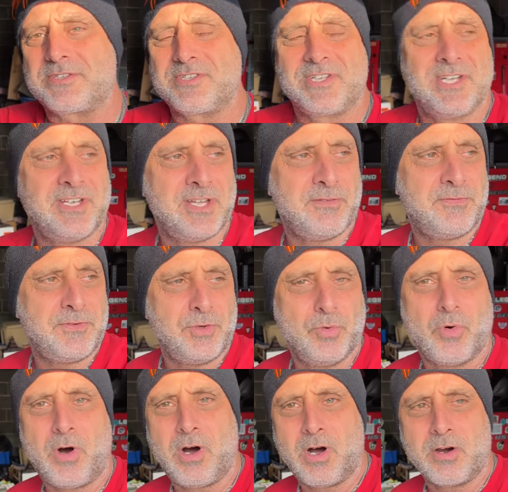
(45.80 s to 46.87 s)
ST. If
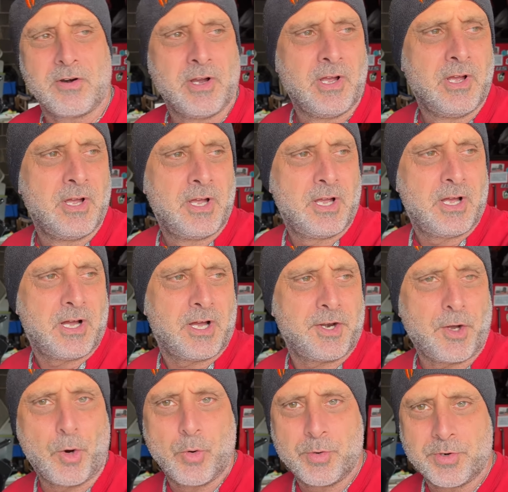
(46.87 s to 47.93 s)
you are an
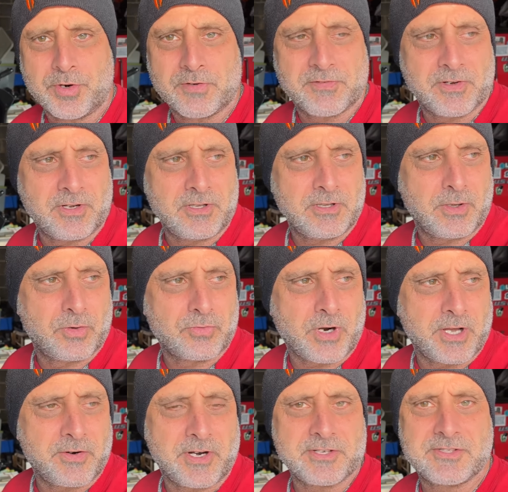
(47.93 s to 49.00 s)
owner of a
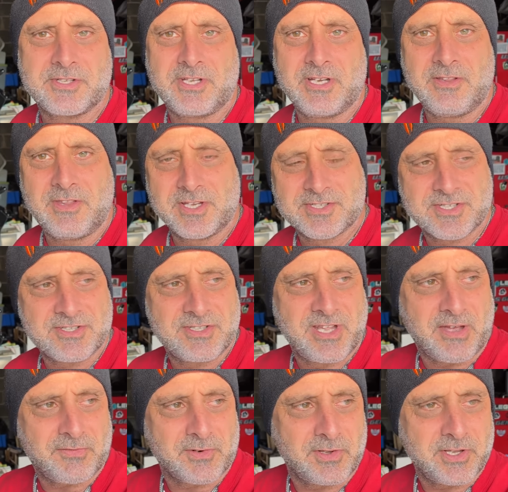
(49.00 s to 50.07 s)
Lowrider ST, this is
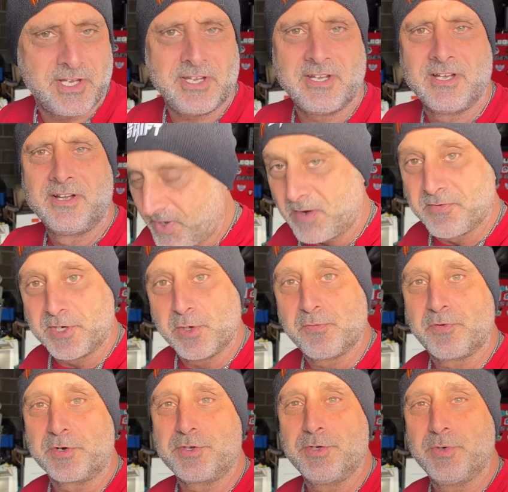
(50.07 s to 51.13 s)
definitely a video
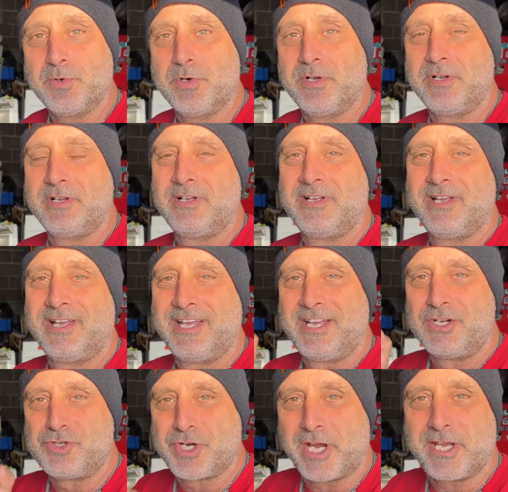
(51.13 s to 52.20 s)
for you.
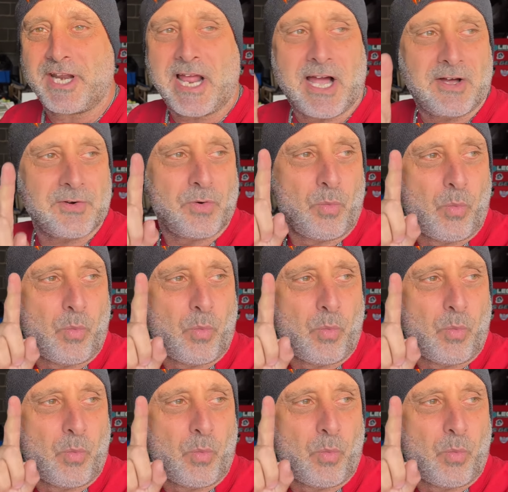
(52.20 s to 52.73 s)
Check it out.